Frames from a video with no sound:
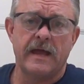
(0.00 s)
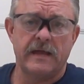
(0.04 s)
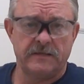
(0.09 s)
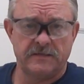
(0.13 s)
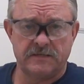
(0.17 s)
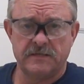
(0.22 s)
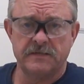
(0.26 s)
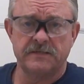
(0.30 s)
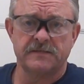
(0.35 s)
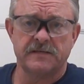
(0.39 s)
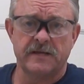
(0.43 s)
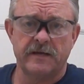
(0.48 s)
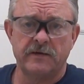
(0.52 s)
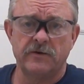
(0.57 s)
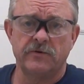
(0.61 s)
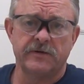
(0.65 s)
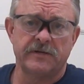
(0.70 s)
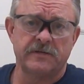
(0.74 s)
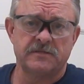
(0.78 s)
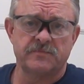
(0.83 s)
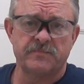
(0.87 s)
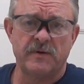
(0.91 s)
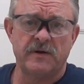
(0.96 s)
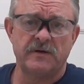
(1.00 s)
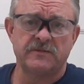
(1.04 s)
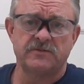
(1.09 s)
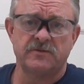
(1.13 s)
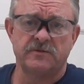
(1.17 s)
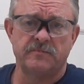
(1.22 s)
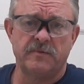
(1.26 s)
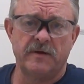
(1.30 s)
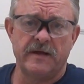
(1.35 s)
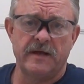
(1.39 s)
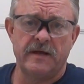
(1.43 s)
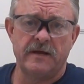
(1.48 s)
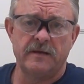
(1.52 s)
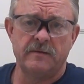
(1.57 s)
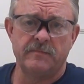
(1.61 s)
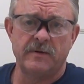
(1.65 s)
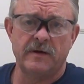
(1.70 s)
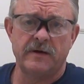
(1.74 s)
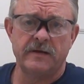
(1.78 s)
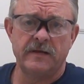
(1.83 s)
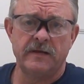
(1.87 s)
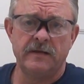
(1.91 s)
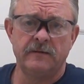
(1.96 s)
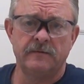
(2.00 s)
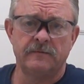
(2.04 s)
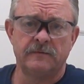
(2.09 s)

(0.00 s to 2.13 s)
And since I don't get sponsored by anybody,